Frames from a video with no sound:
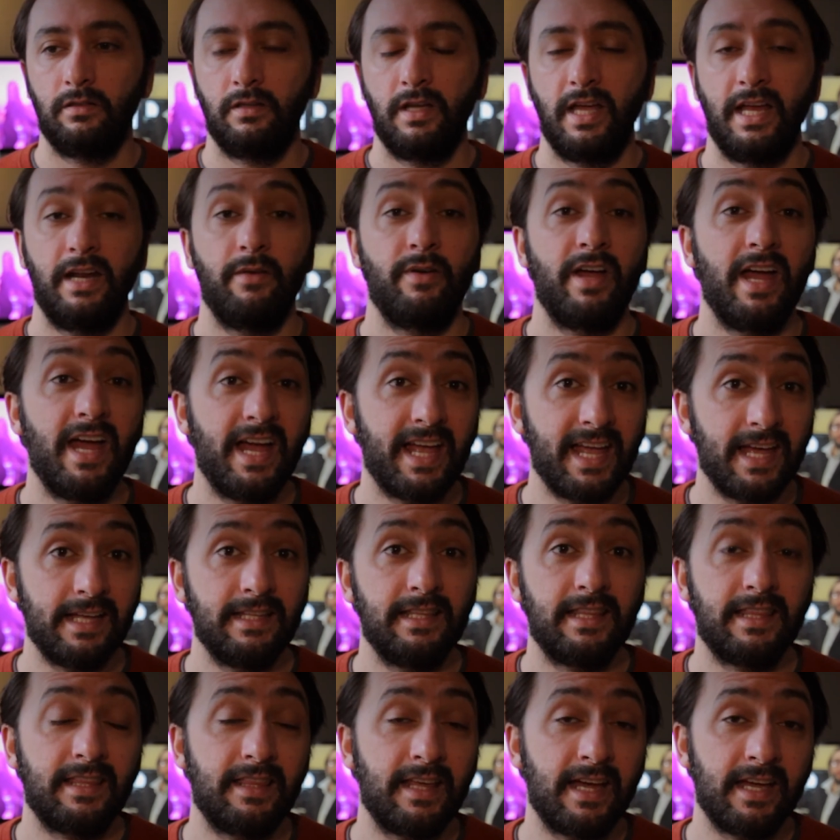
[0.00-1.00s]
Anyway,
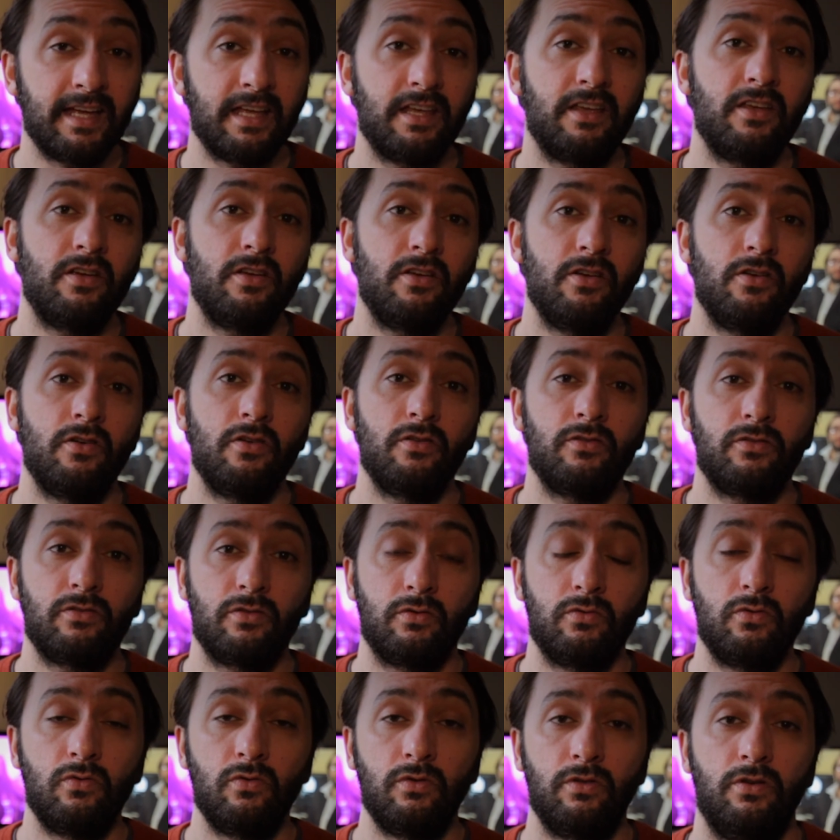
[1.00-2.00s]
again, thank you
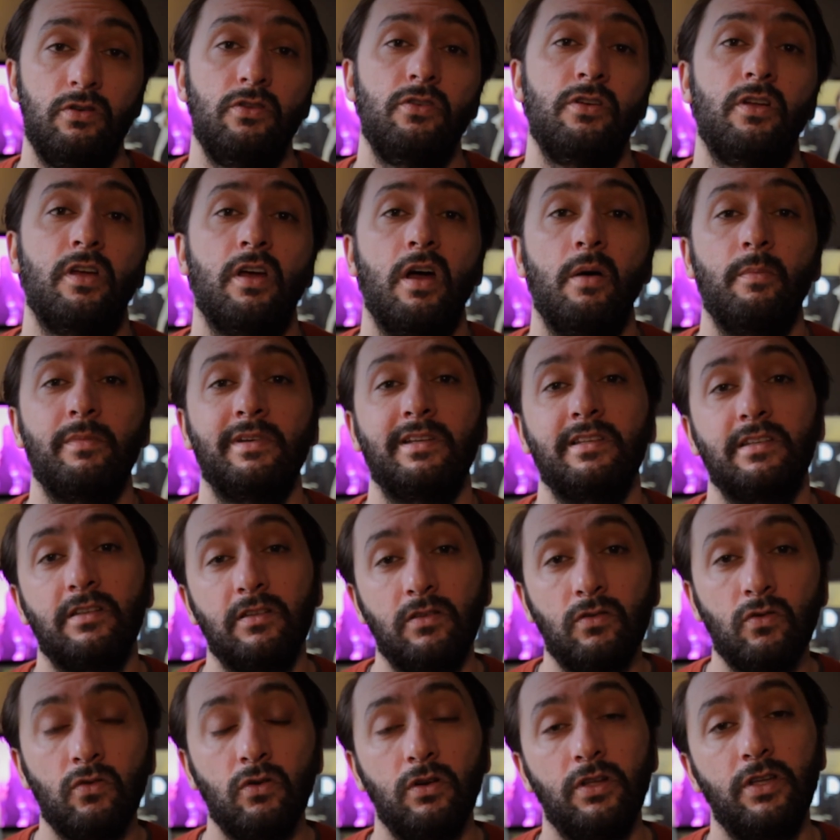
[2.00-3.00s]
to all the newcomers
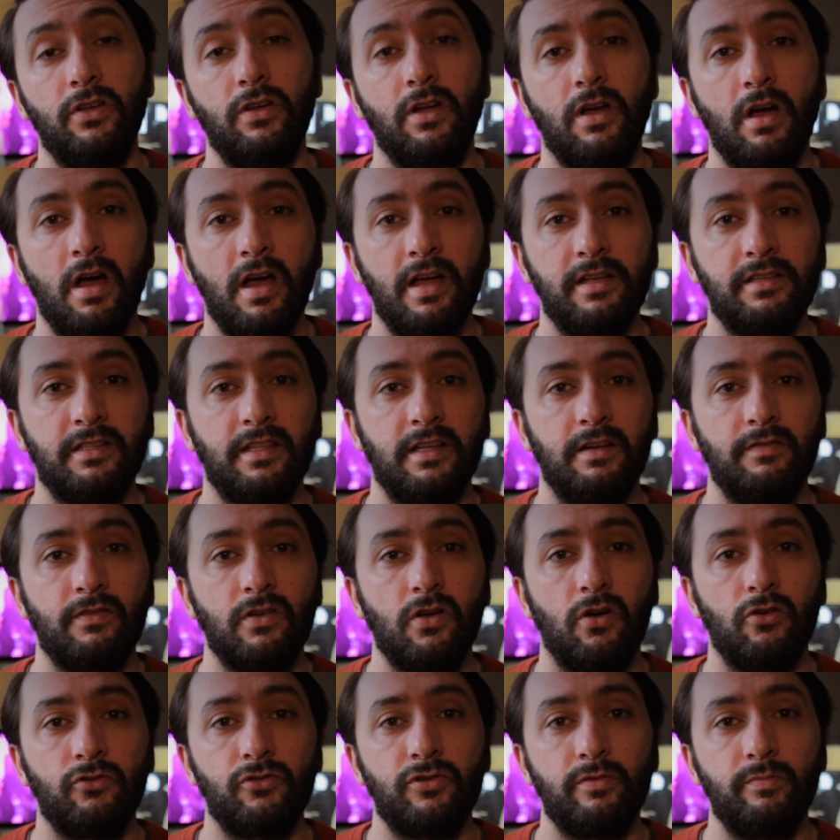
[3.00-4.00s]
and all of you guys that have
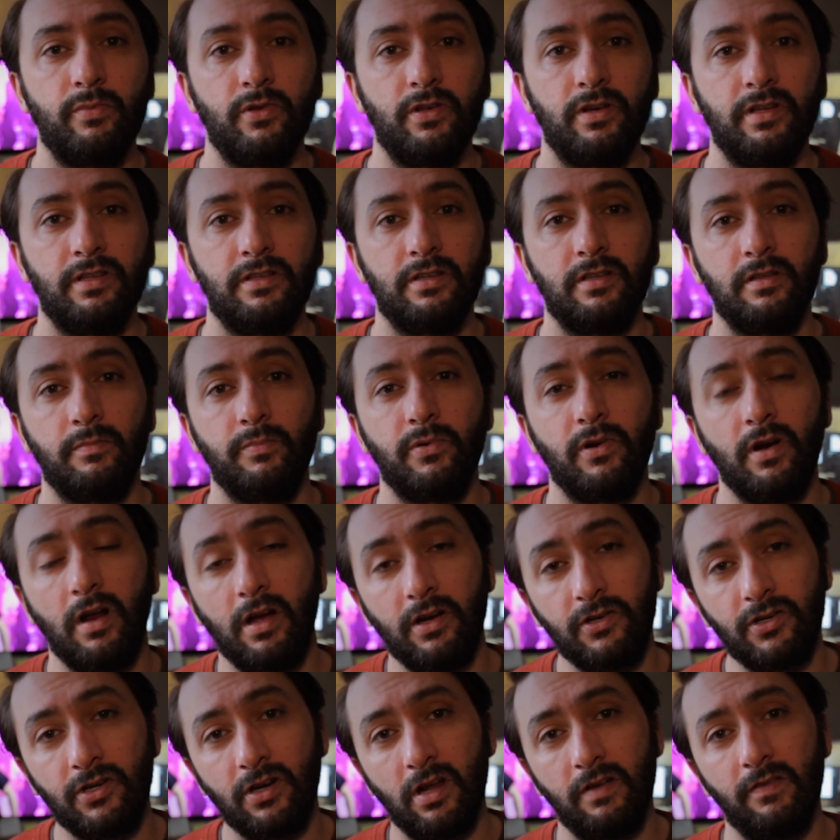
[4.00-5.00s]
contributed to the
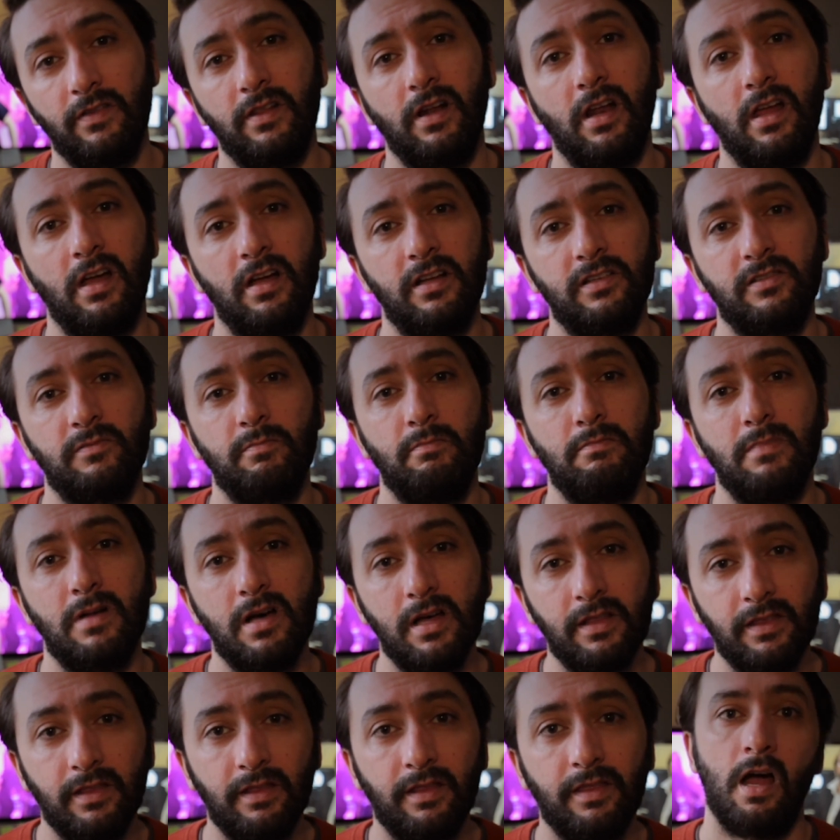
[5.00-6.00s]
production over the last
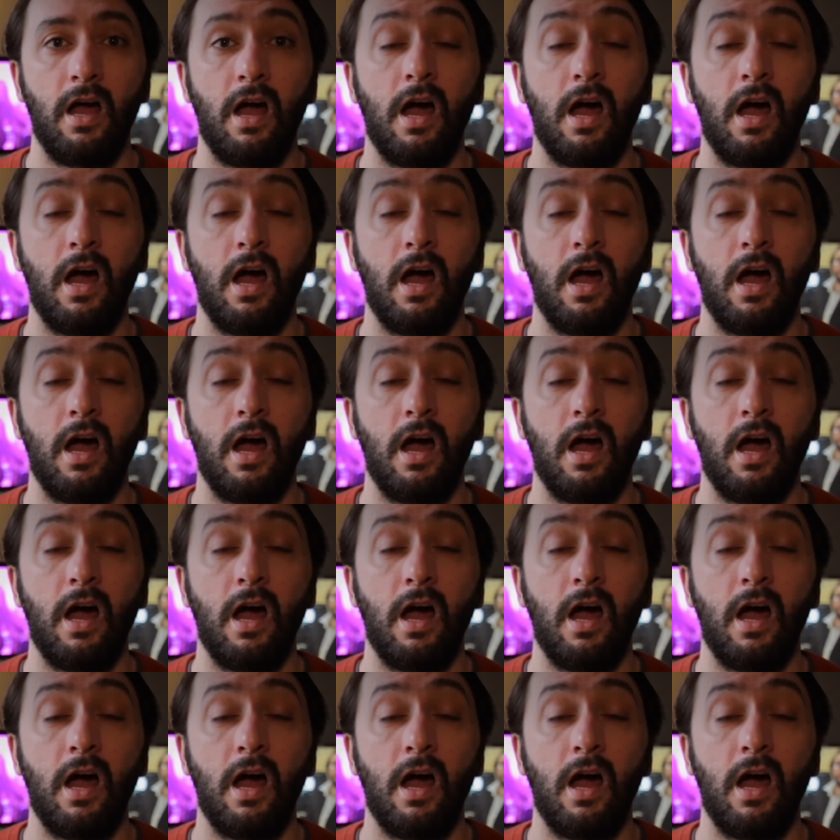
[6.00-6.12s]
month.